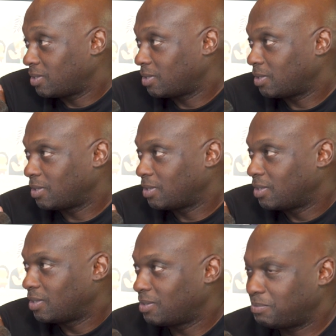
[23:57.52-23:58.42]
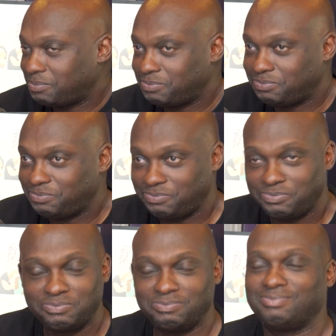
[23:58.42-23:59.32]
Good, because I
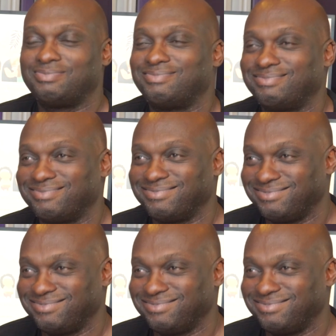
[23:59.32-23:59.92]
just took it out on you